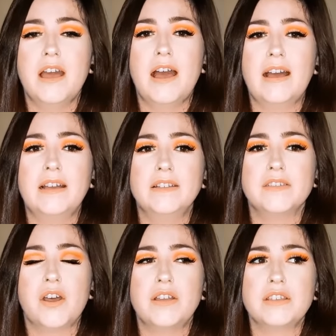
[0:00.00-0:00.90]
and
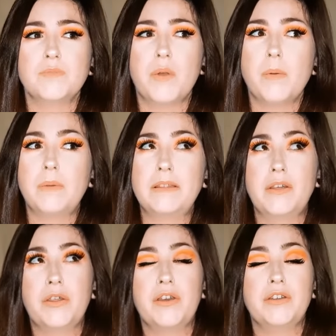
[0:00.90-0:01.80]
it's probably the
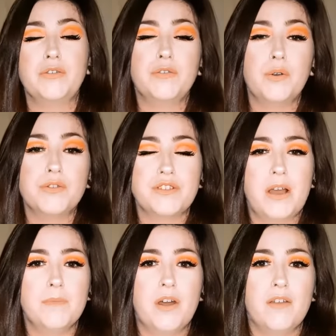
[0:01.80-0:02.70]
third or fourth
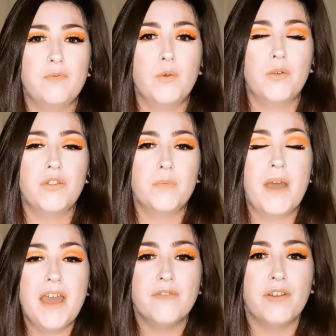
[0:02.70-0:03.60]
time that I've worn them
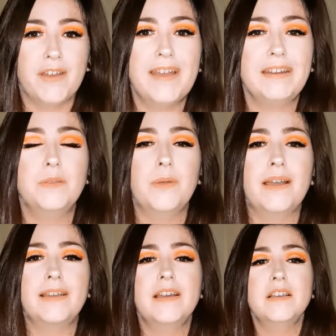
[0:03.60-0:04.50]
ever anyway,